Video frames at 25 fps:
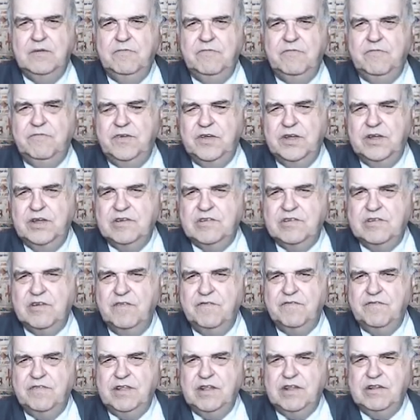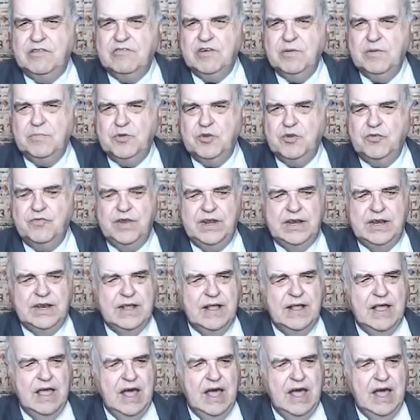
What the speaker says: verse of the scripture reading,